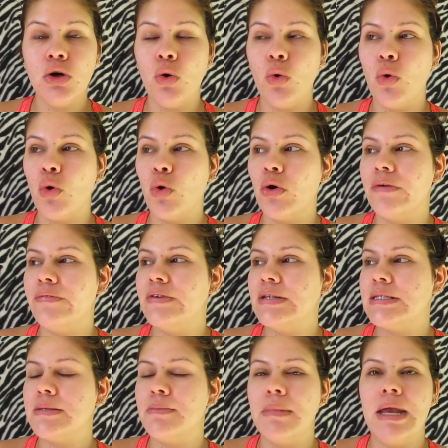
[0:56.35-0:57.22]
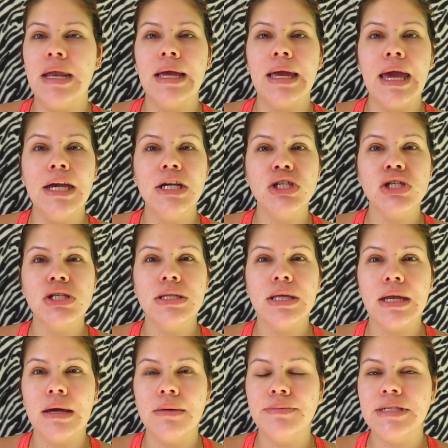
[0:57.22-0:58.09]
or if it's a medication
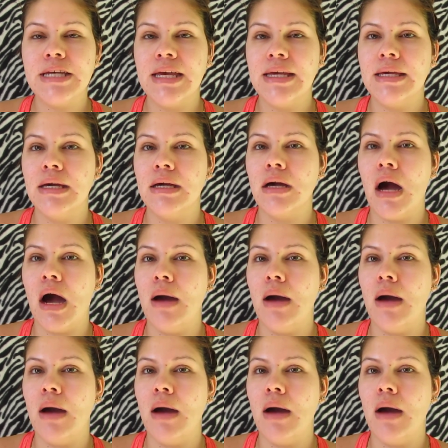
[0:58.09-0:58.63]
that I'm taking.